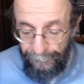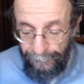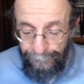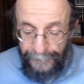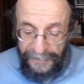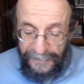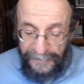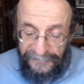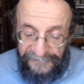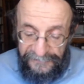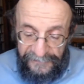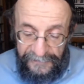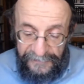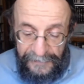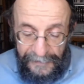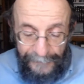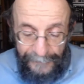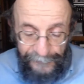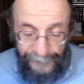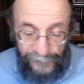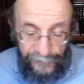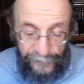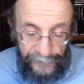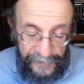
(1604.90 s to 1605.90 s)
basic
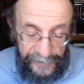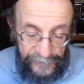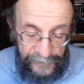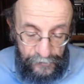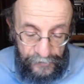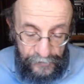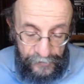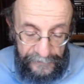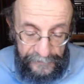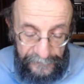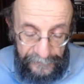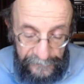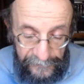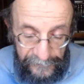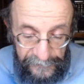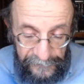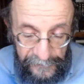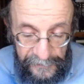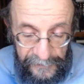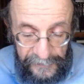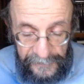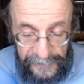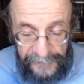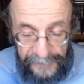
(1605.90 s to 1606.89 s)
observations.
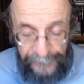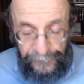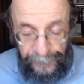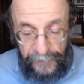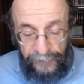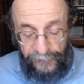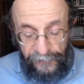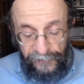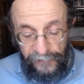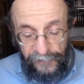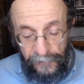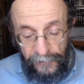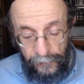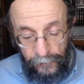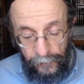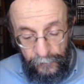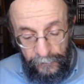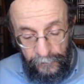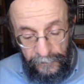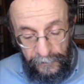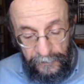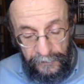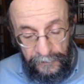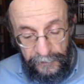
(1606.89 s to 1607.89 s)
So
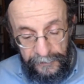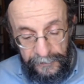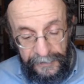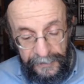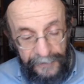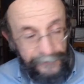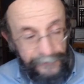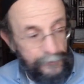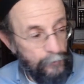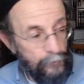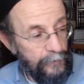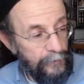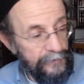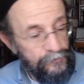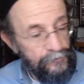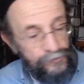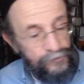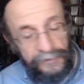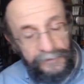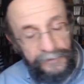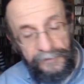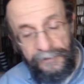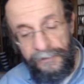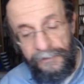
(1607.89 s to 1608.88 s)
again, the
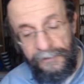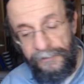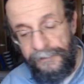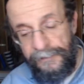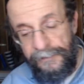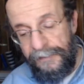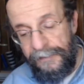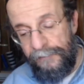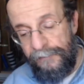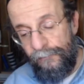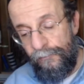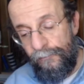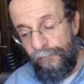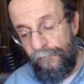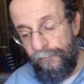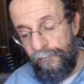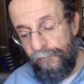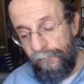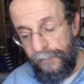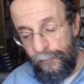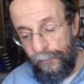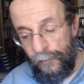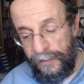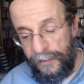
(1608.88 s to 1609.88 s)
question that
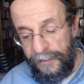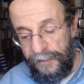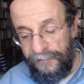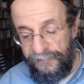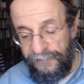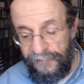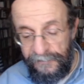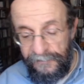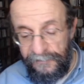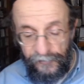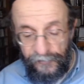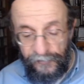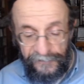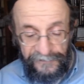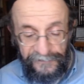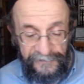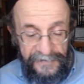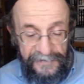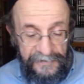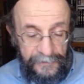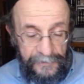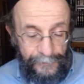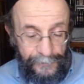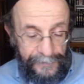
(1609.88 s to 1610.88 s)
we wanted to just
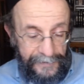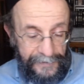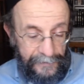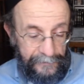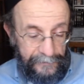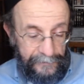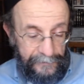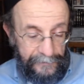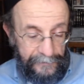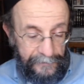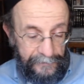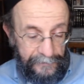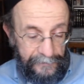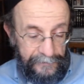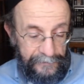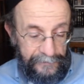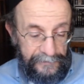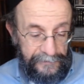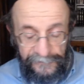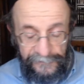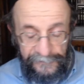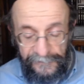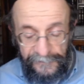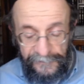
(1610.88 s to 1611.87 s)
think about
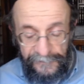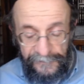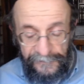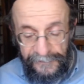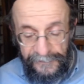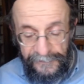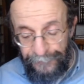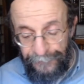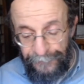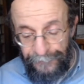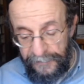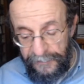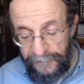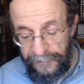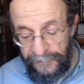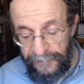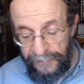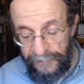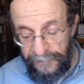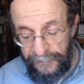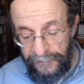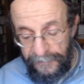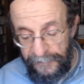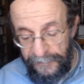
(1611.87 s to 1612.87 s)
is
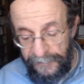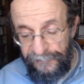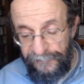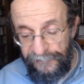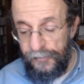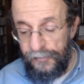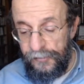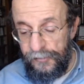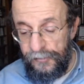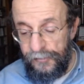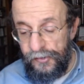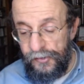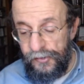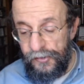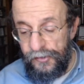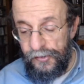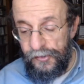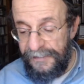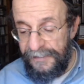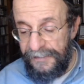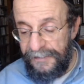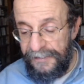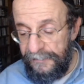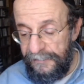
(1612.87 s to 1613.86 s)

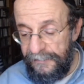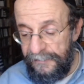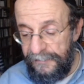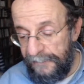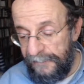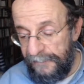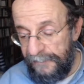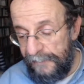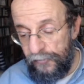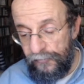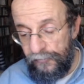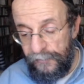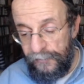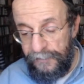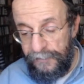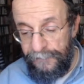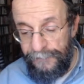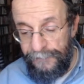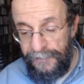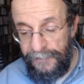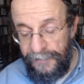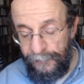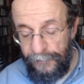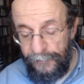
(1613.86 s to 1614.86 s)
Christianity idolatry?
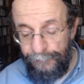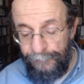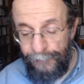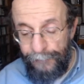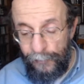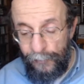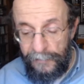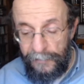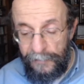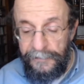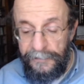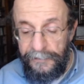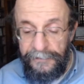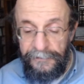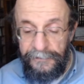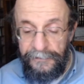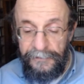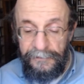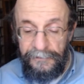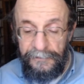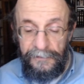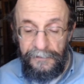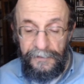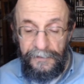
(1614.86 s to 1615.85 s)
Meaning, when Paul
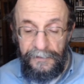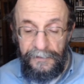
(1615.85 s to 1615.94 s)
here